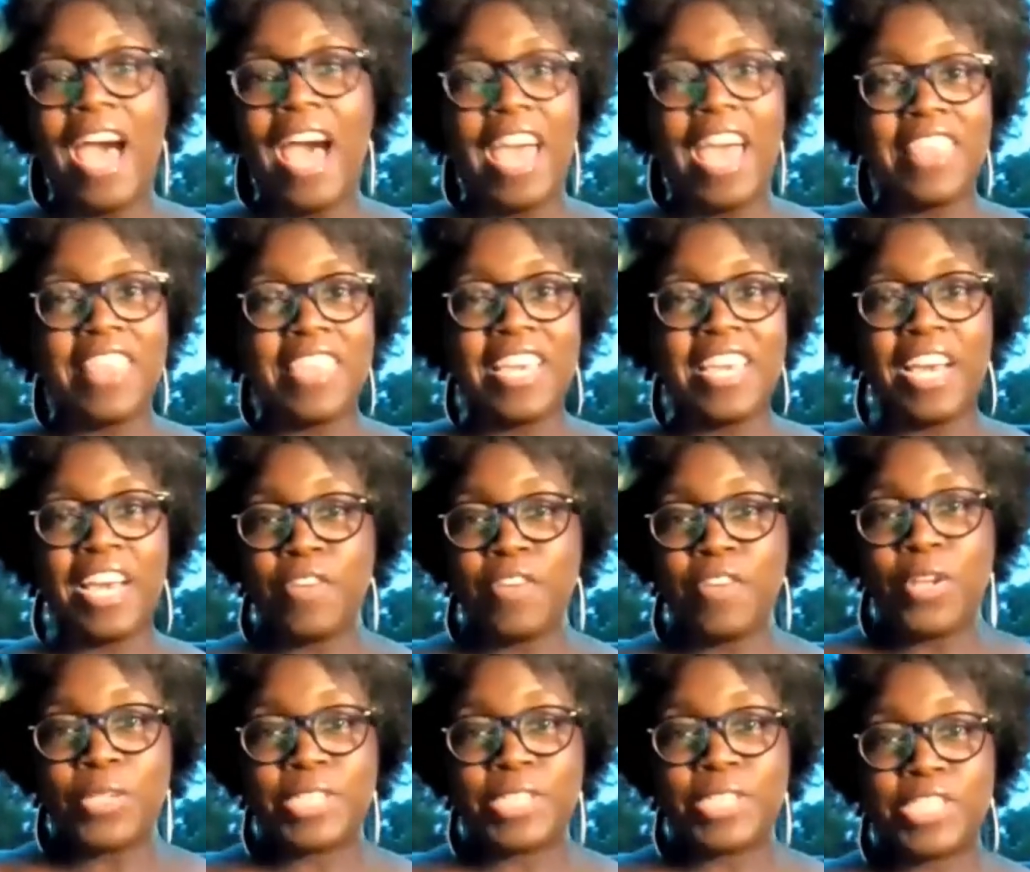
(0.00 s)
I think I've
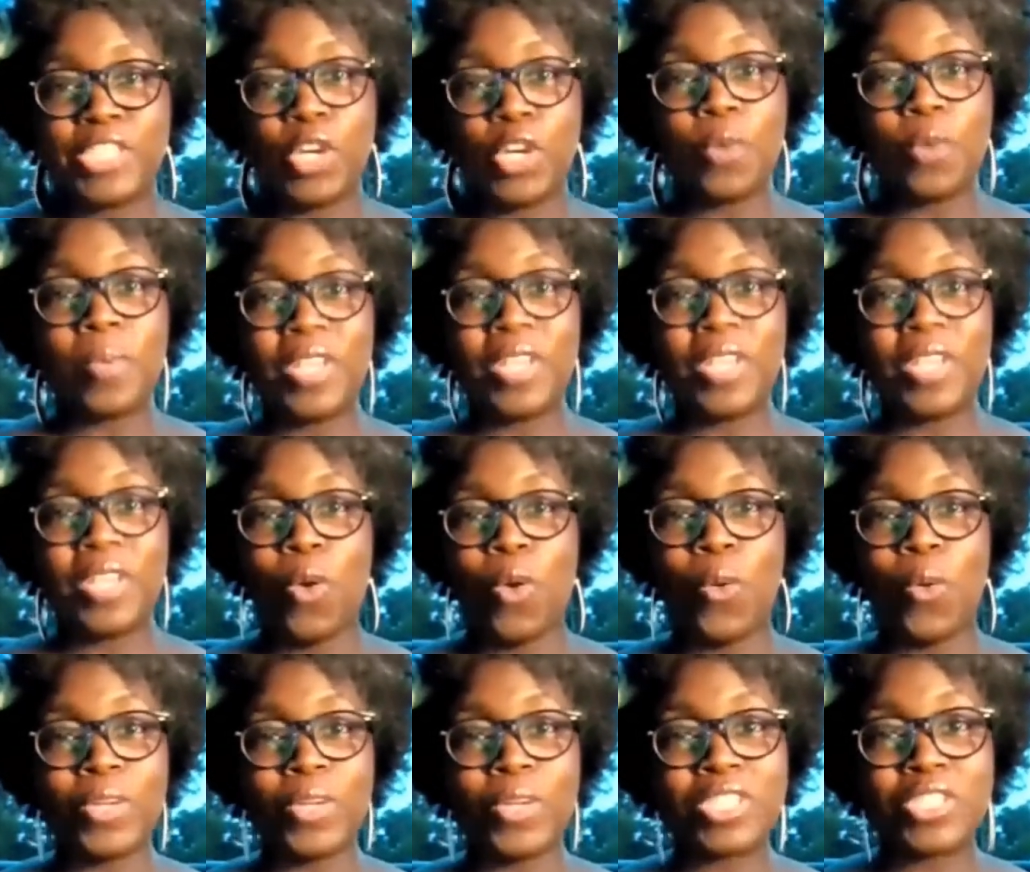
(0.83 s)
heard so many
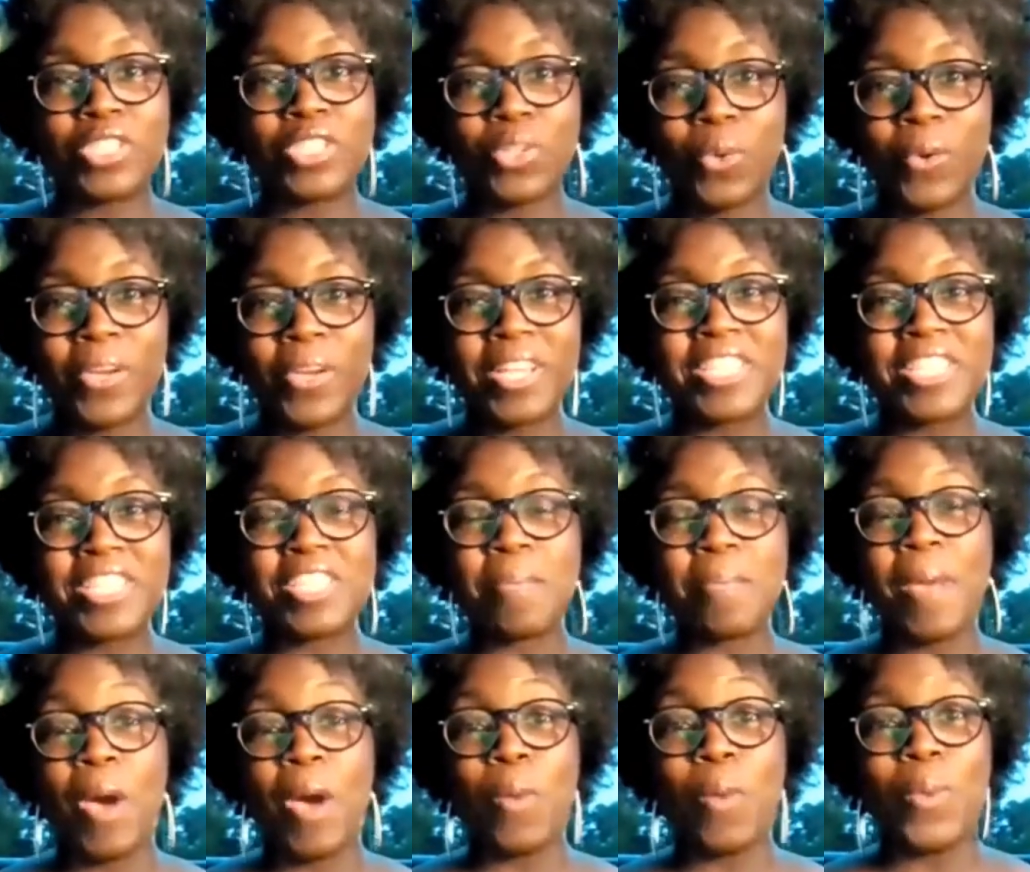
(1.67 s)
horror stories
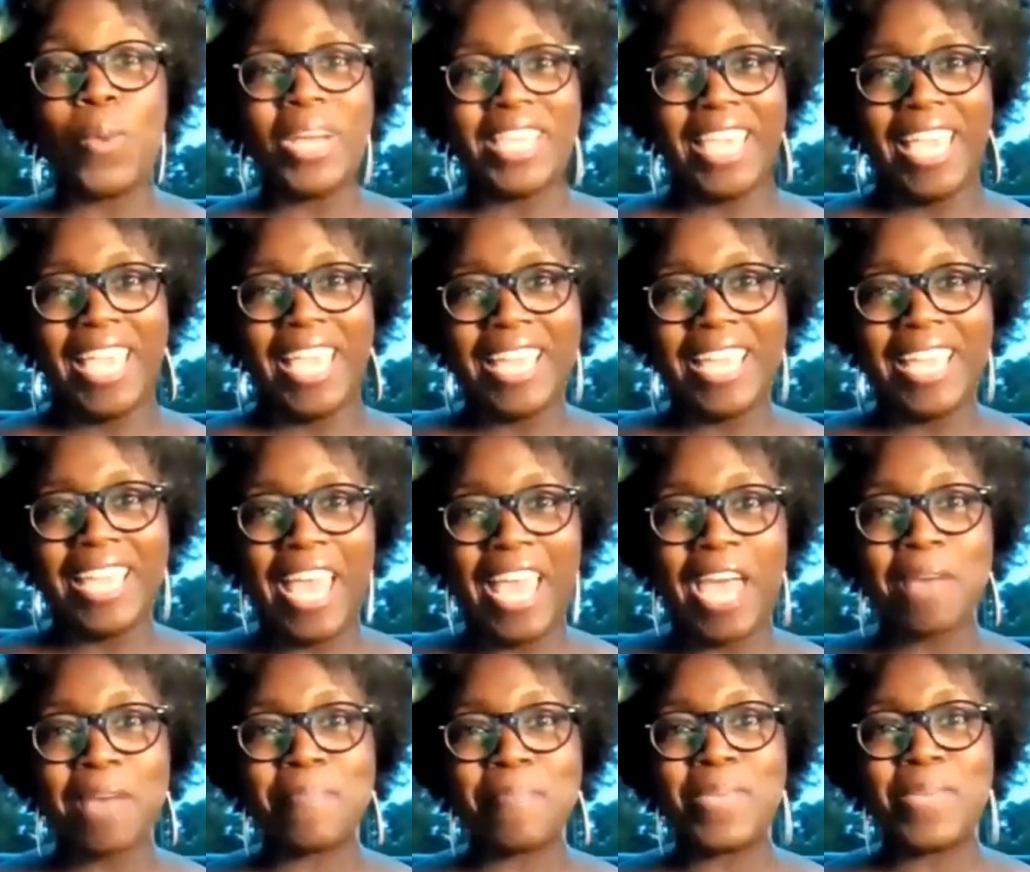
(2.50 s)
about what can
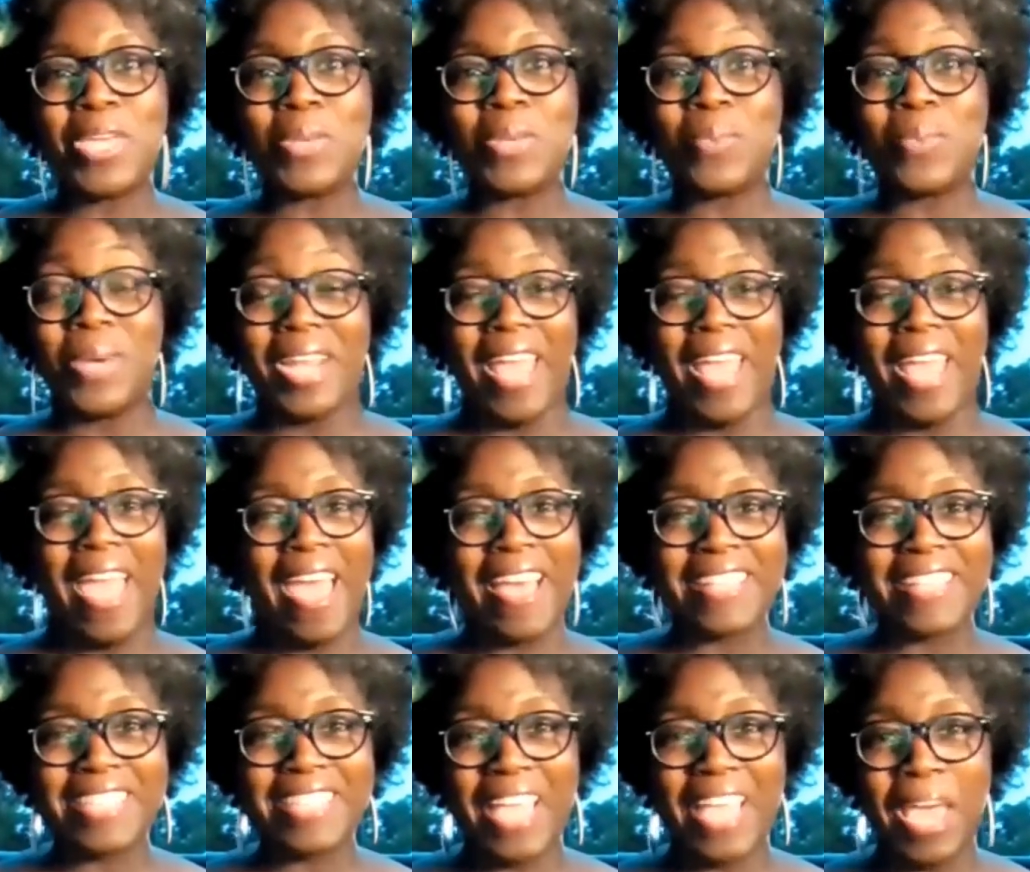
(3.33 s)
happen, what
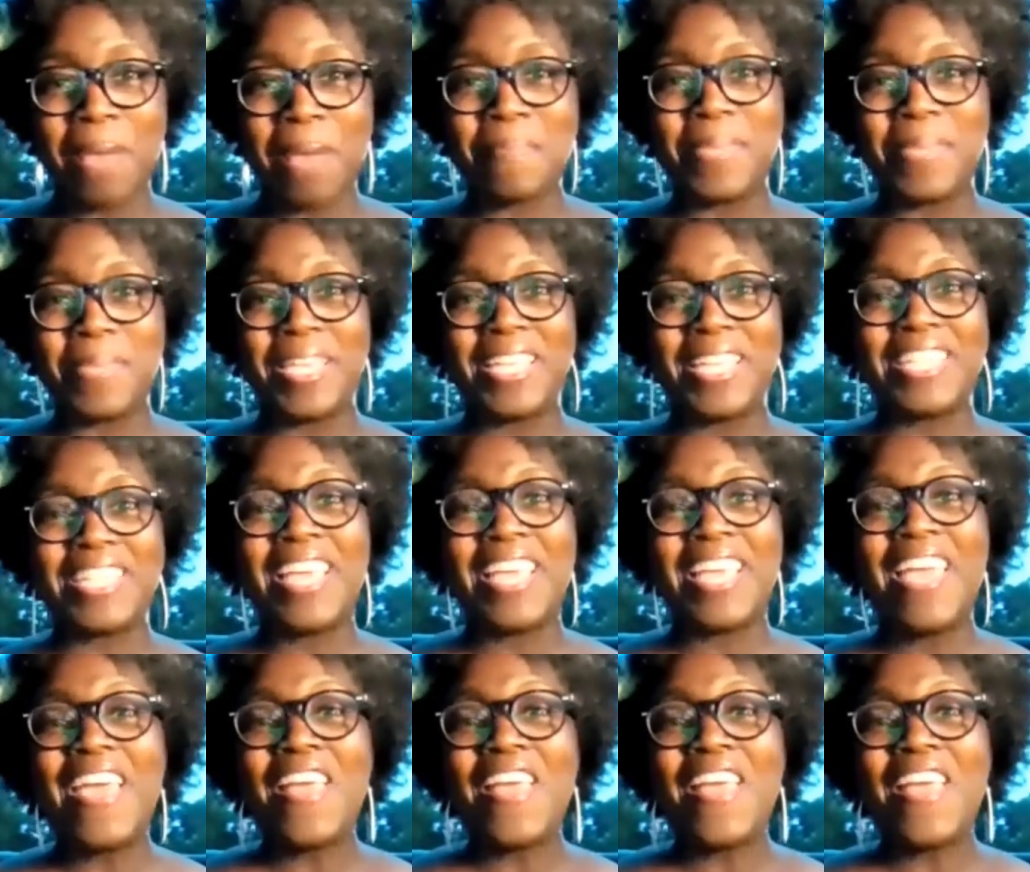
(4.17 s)
has happened,